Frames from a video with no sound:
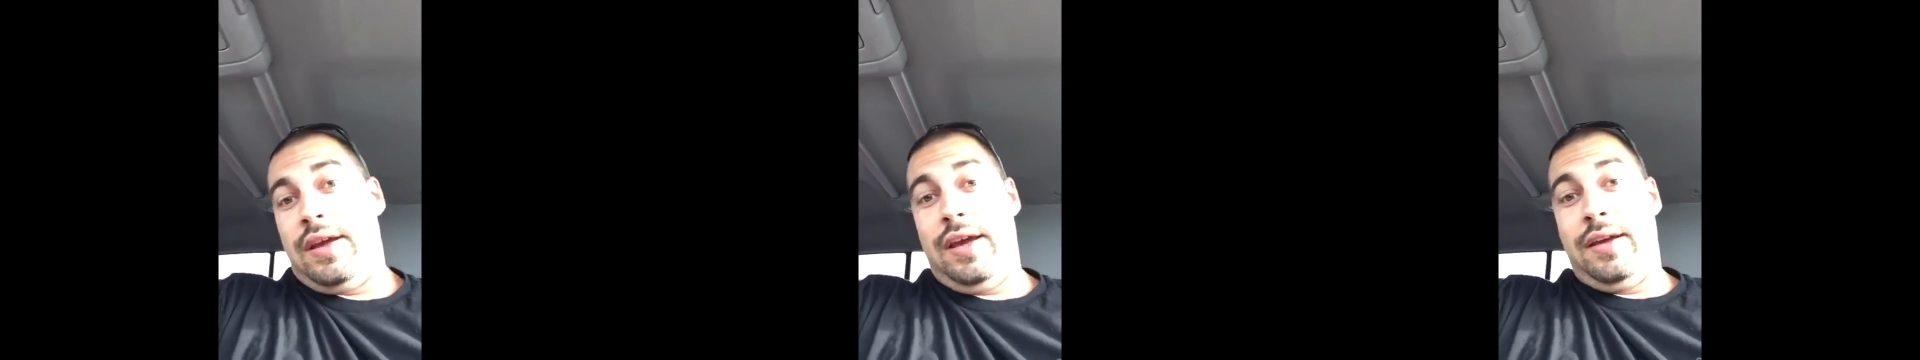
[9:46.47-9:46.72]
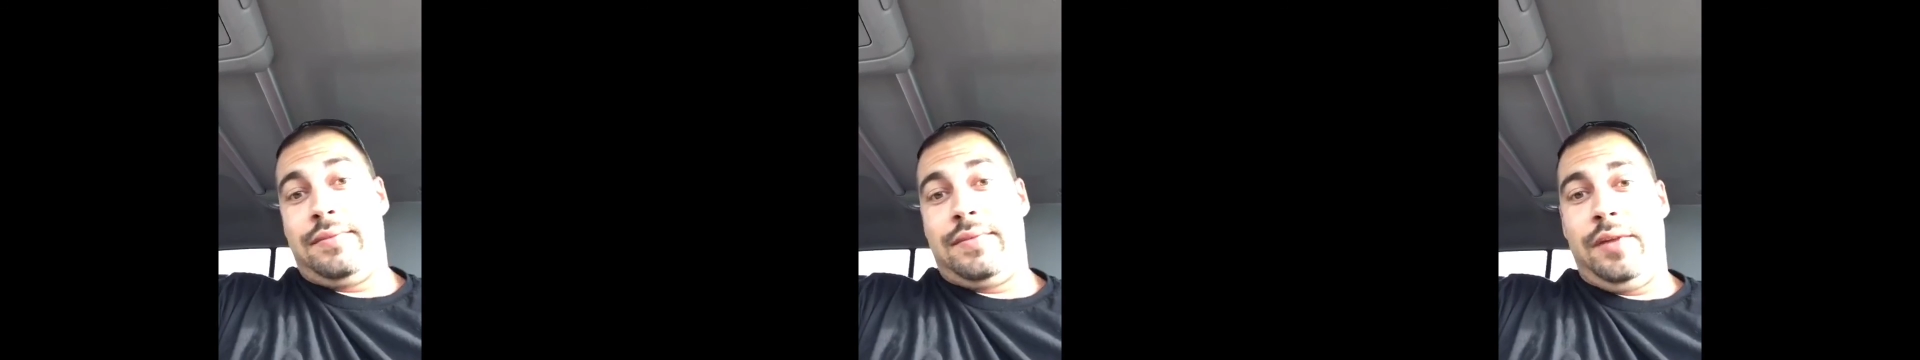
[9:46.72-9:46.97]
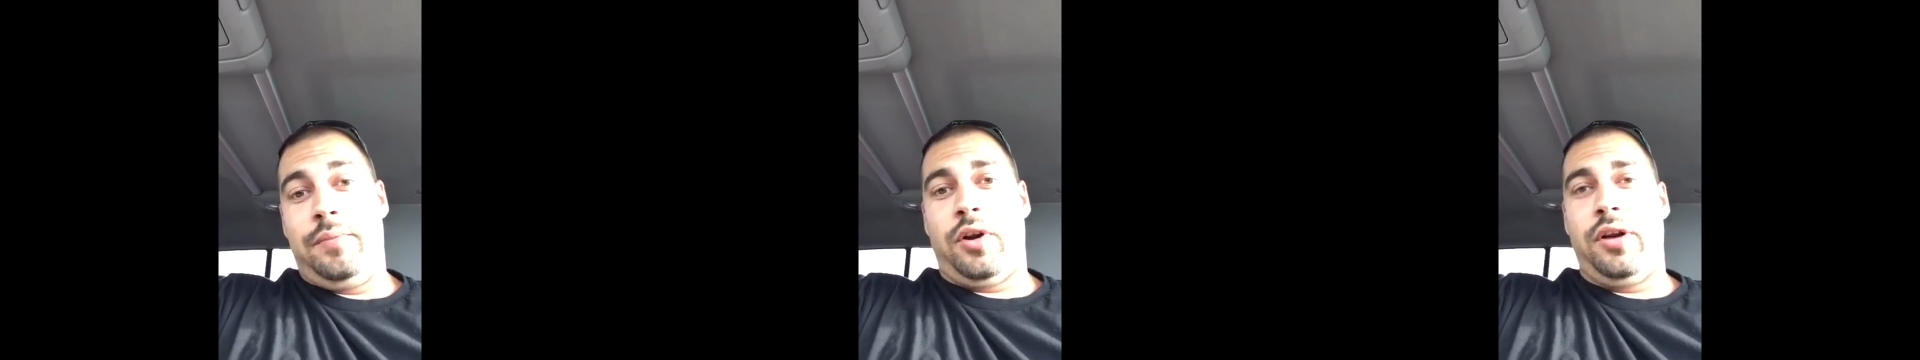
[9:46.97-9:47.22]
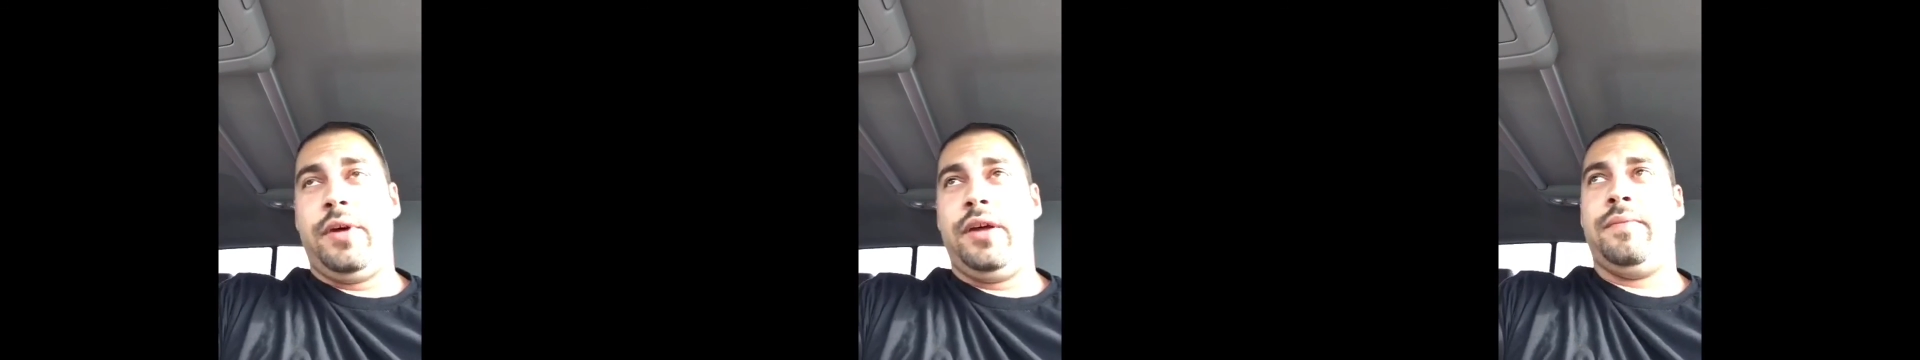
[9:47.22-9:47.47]
it
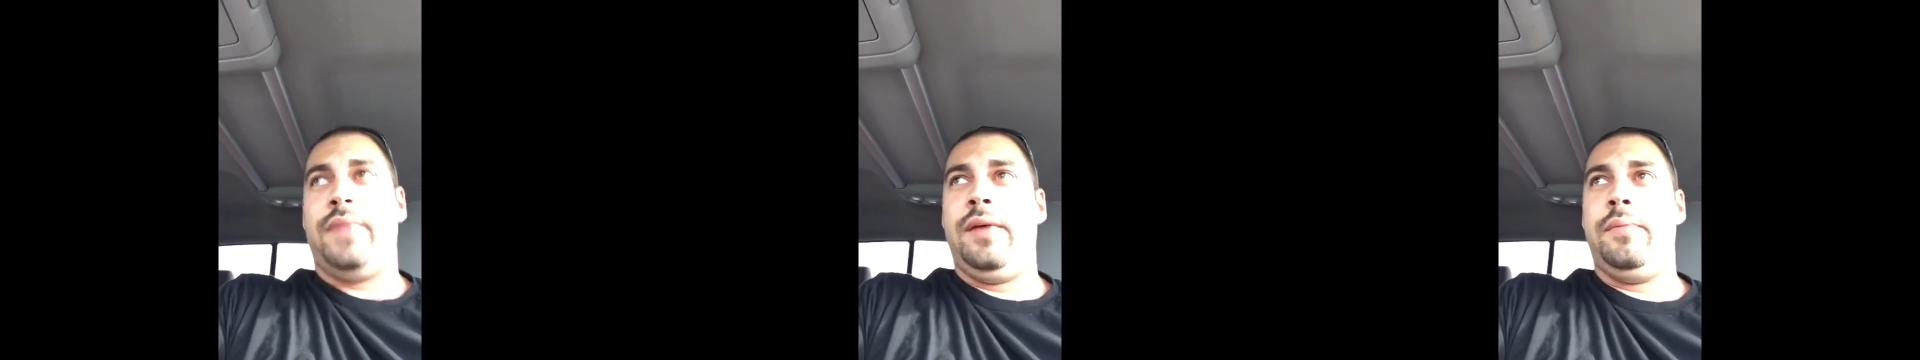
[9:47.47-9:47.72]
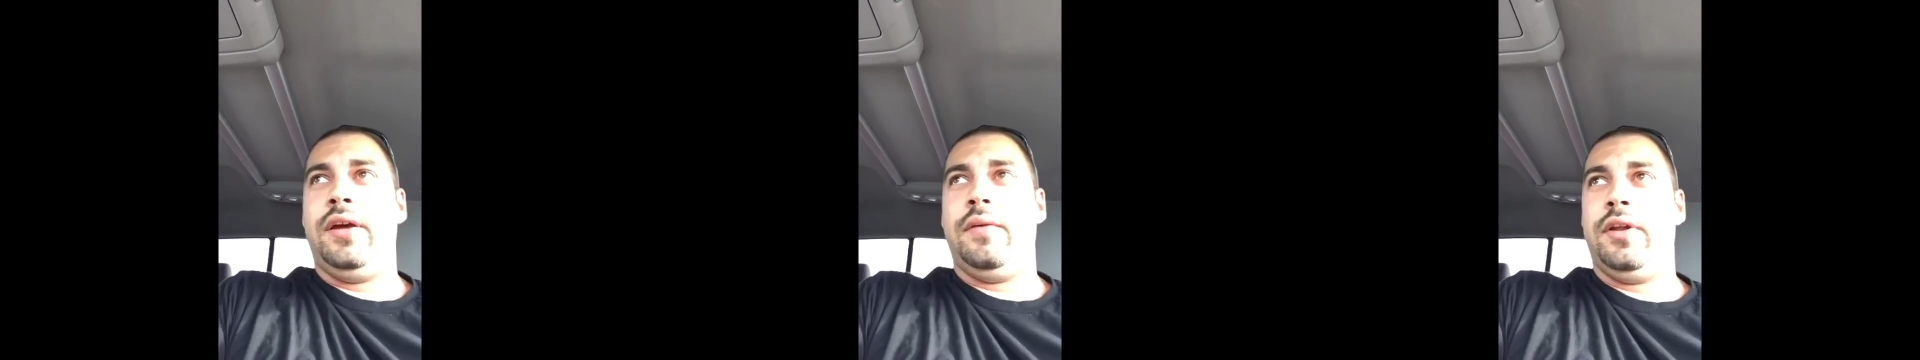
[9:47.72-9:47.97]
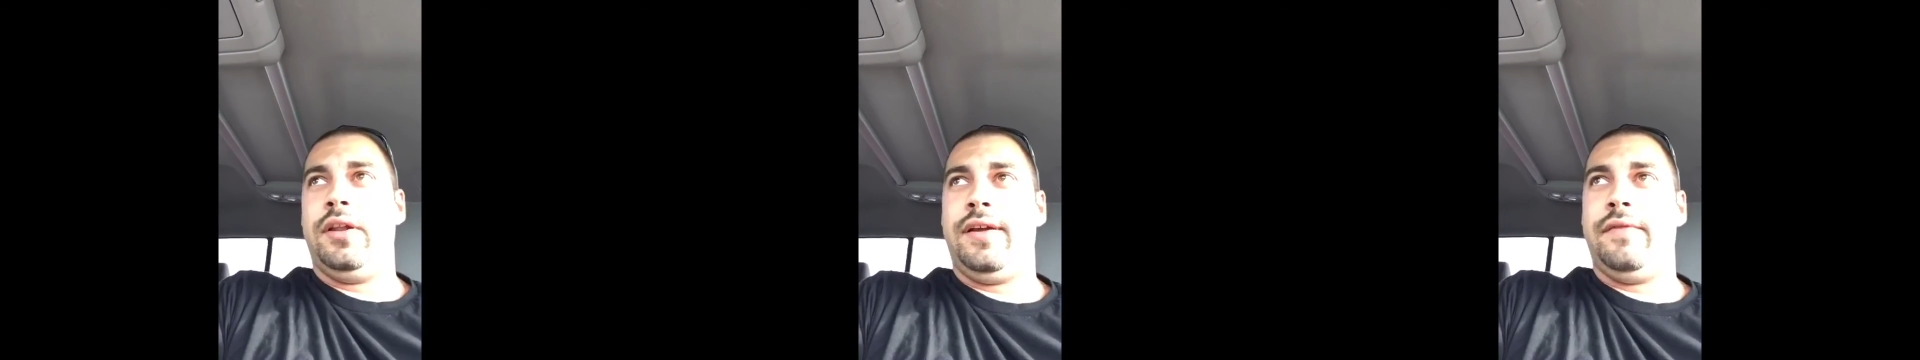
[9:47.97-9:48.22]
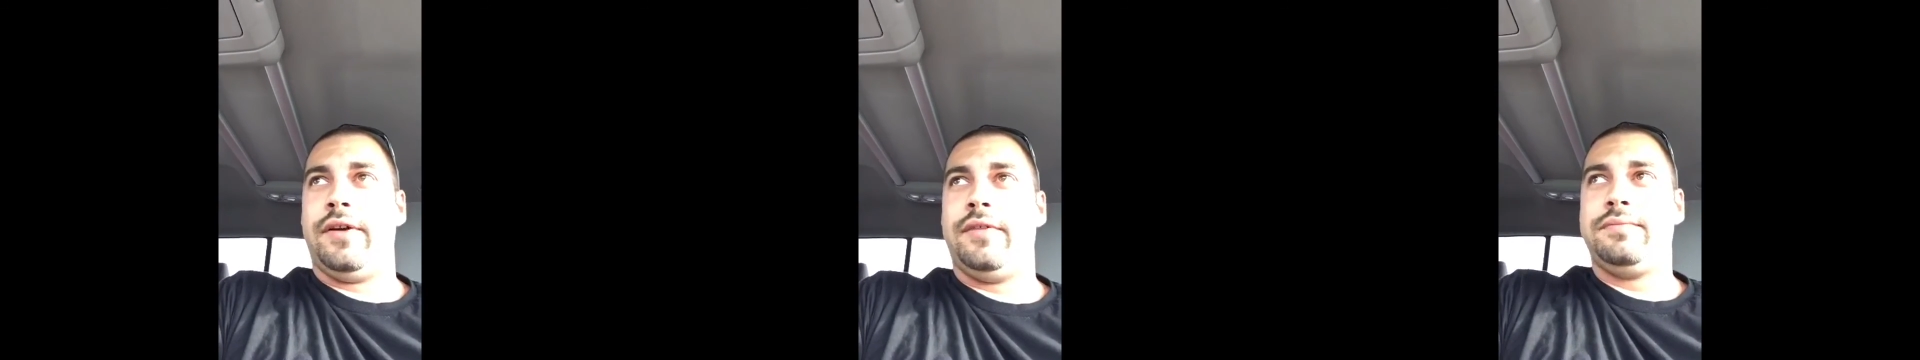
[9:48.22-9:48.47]
pretty much made me a
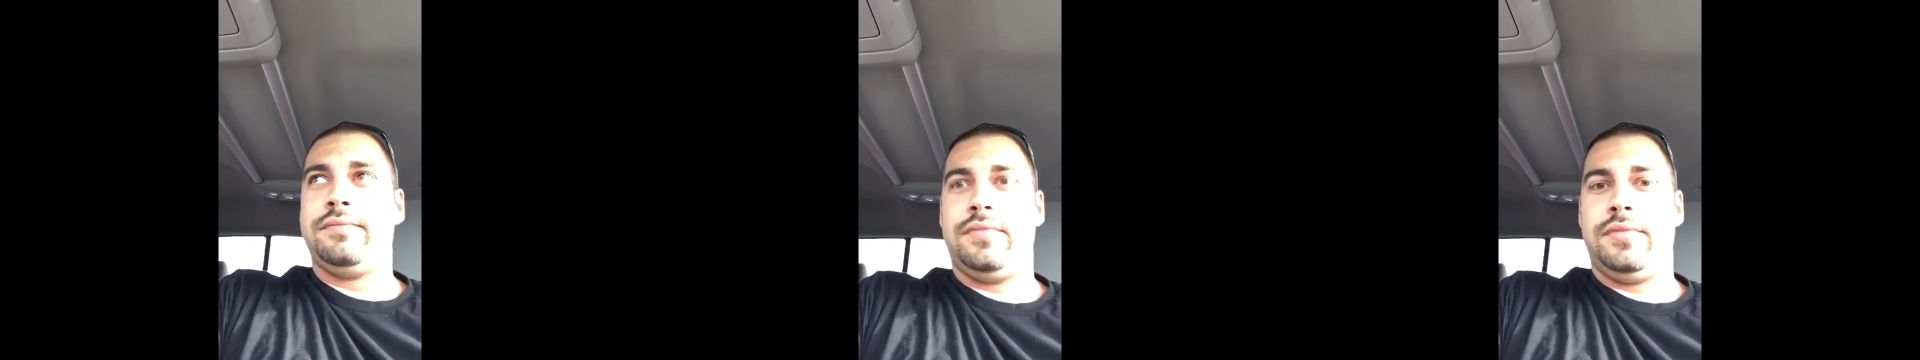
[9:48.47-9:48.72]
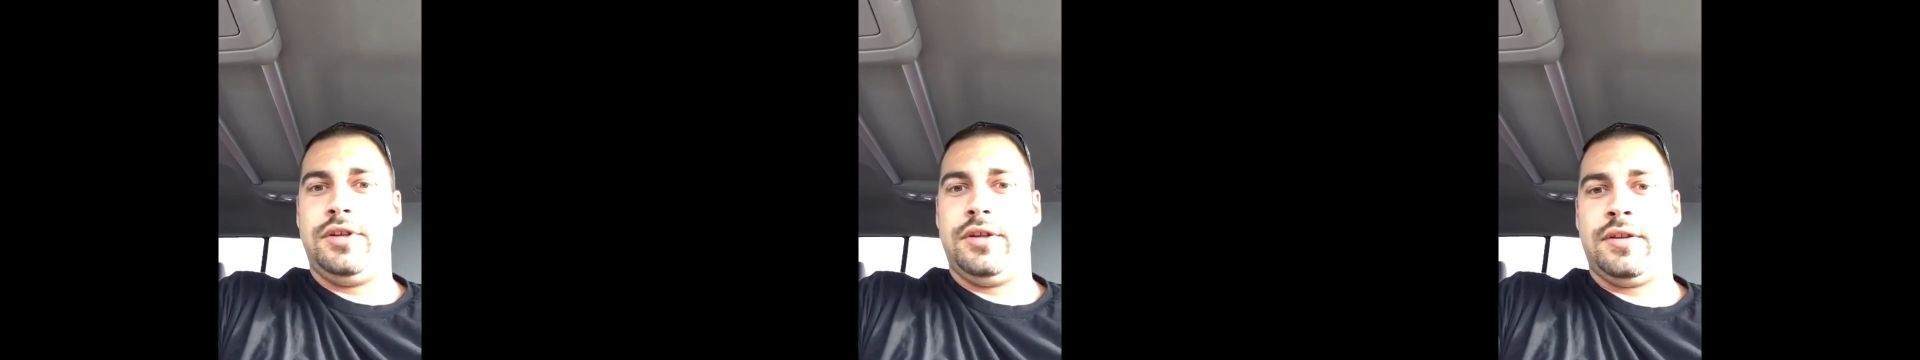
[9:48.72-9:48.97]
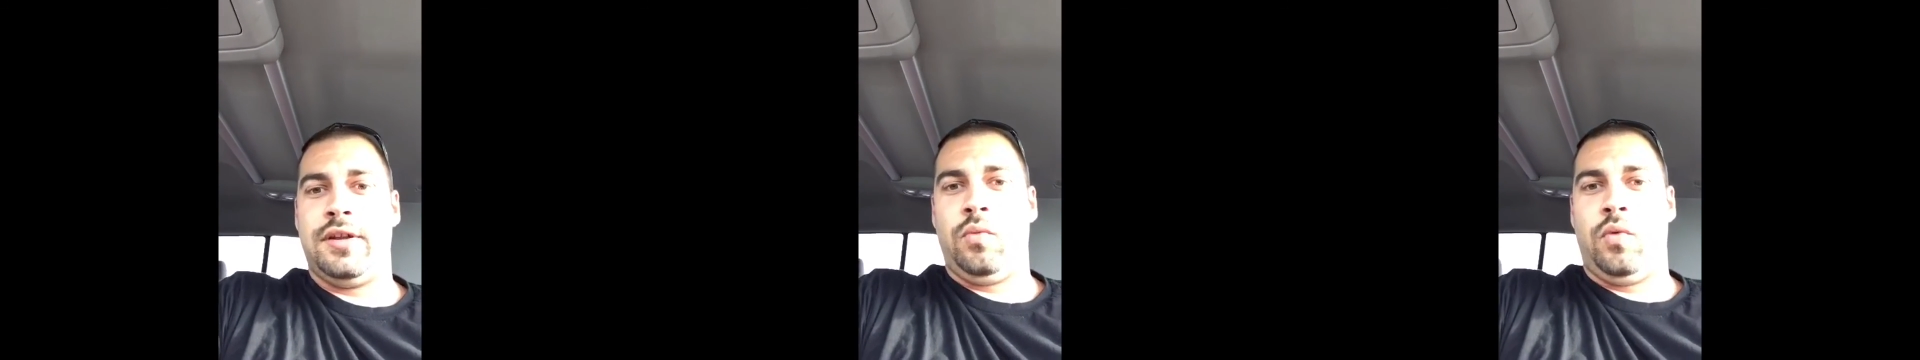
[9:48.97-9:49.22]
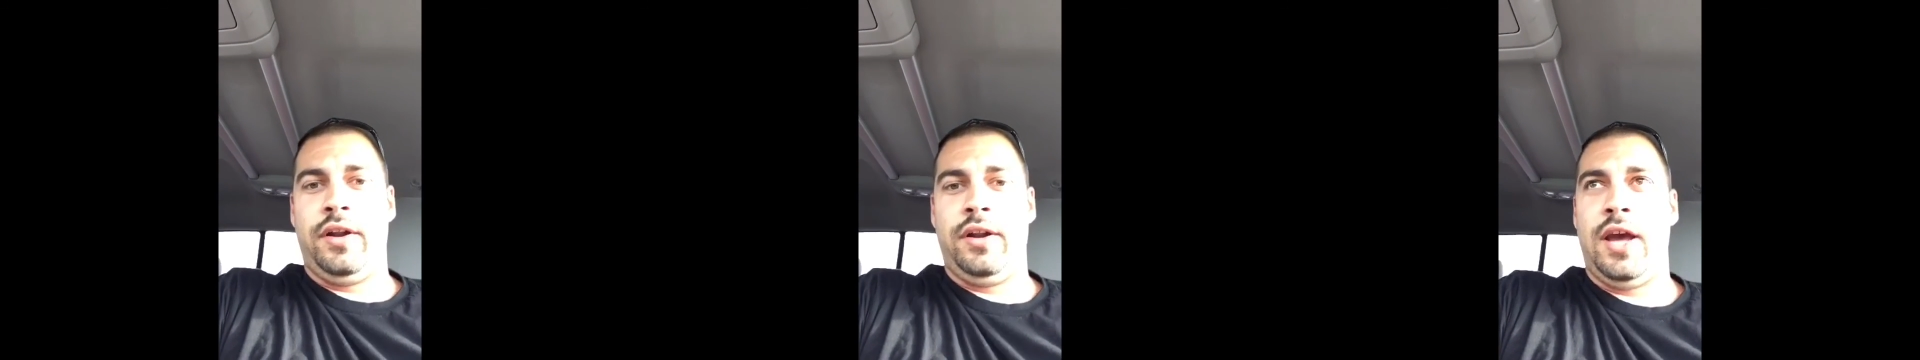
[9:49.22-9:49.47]
believer just in
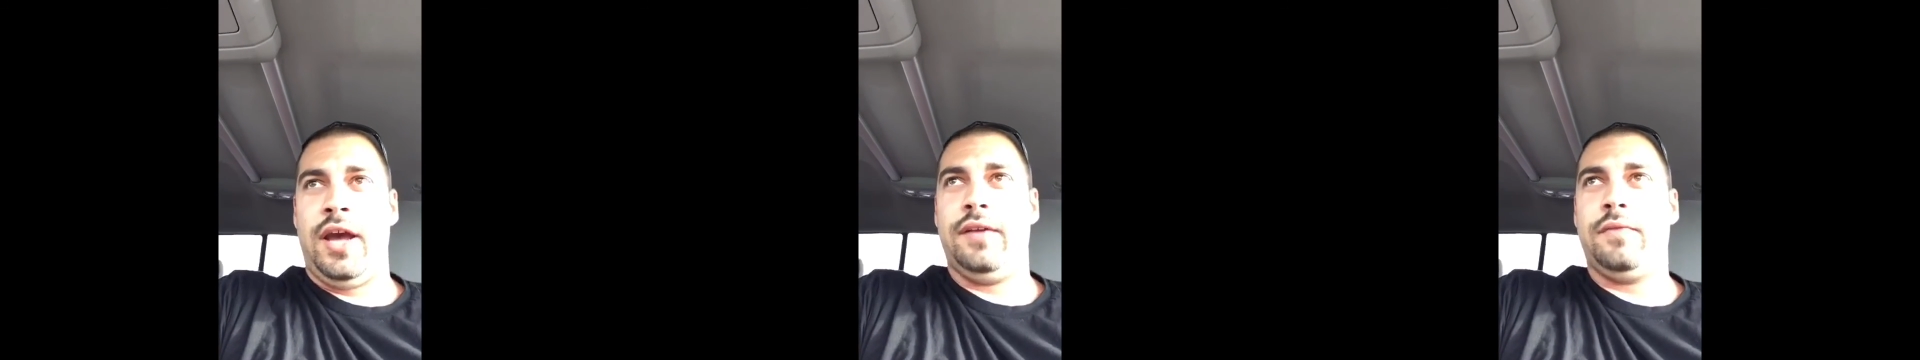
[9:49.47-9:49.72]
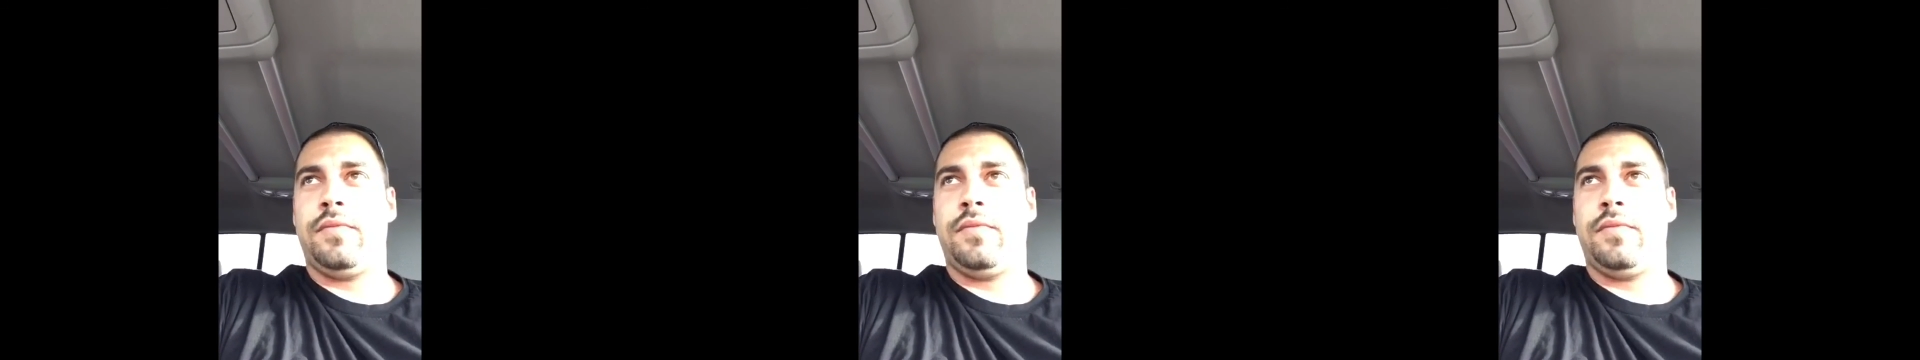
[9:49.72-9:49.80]
one day.